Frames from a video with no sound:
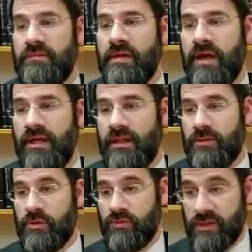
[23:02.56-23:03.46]
the money.
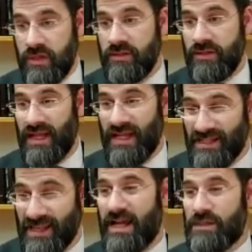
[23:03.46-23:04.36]
This was returned in their
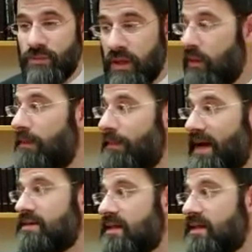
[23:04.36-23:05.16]
sacks when they went back